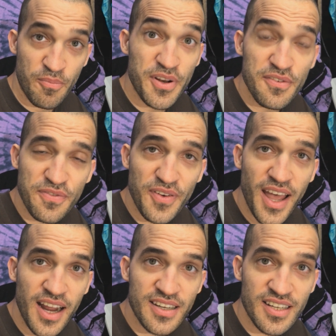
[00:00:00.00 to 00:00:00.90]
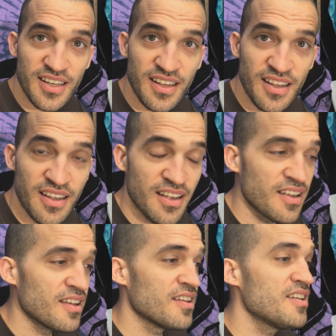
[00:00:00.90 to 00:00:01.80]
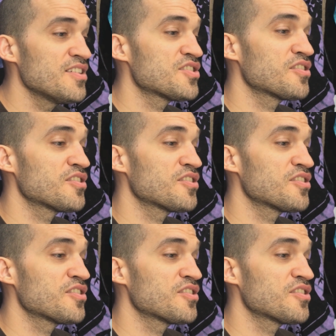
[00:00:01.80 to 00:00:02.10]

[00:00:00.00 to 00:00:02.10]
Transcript: But in fact, he's